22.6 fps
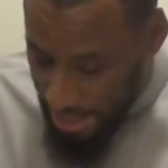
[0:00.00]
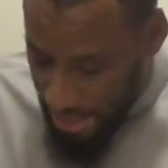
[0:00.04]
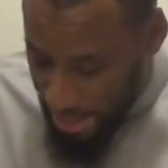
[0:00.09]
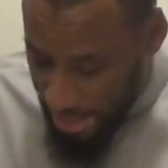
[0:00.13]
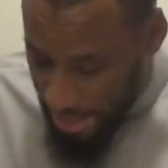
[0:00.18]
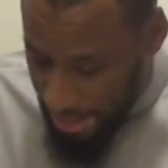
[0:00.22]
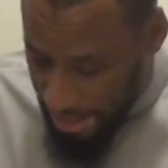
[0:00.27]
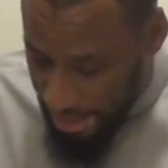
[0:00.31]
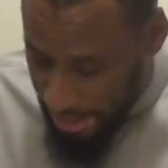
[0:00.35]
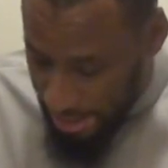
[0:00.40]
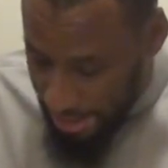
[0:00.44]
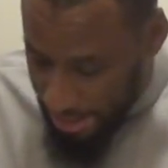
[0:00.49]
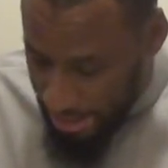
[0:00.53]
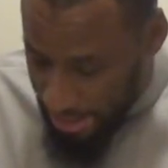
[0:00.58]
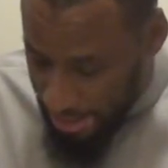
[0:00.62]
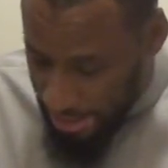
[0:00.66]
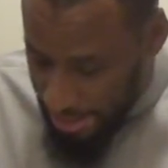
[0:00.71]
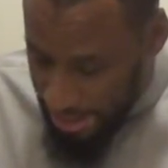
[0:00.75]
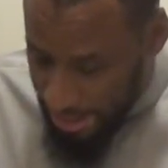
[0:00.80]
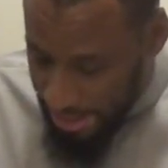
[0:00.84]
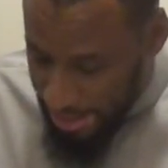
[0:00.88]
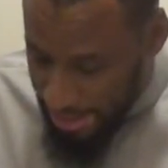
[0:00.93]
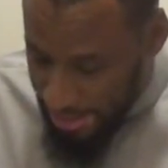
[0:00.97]

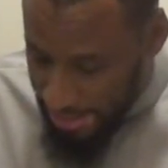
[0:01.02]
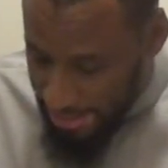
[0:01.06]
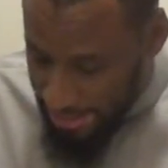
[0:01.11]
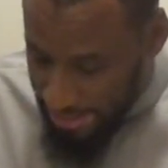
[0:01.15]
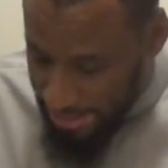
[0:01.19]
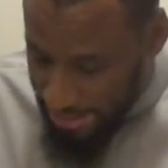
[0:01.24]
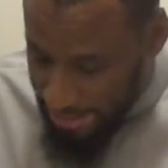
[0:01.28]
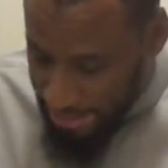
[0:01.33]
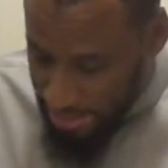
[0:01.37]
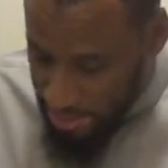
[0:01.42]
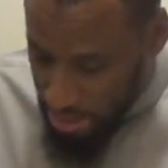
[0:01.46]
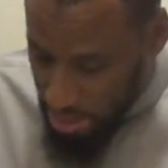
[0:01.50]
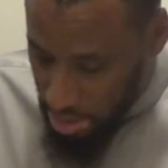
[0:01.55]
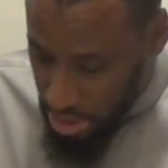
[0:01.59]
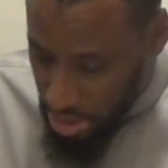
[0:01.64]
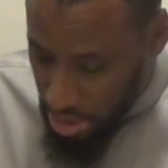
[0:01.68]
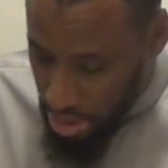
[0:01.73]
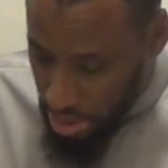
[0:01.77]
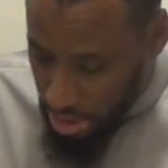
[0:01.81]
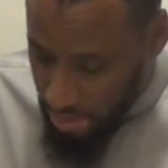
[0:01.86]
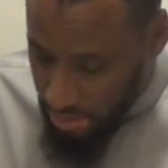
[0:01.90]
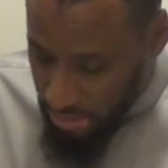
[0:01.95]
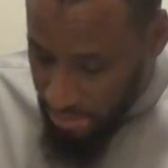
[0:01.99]
uh, is
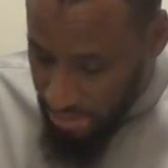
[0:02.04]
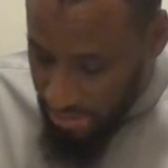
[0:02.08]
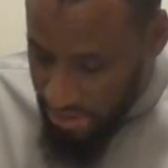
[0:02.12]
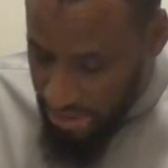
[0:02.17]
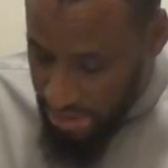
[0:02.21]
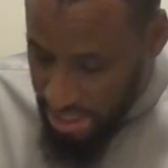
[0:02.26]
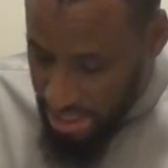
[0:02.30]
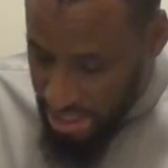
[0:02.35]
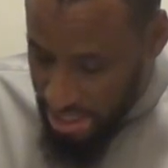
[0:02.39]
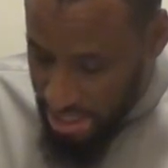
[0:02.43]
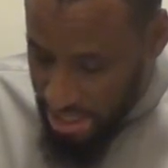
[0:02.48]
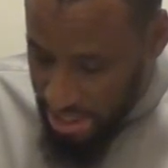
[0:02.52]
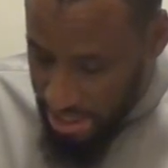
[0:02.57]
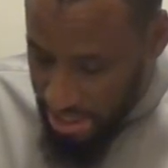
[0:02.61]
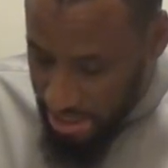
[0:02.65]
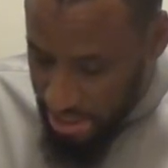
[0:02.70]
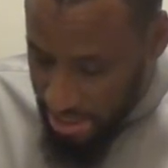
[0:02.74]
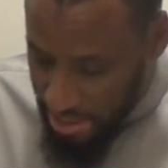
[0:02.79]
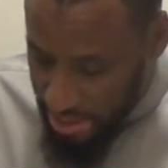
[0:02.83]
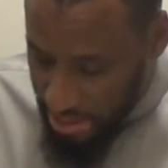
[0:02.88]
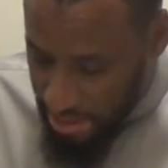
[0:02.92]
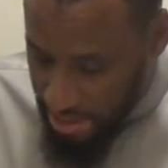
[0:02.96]
the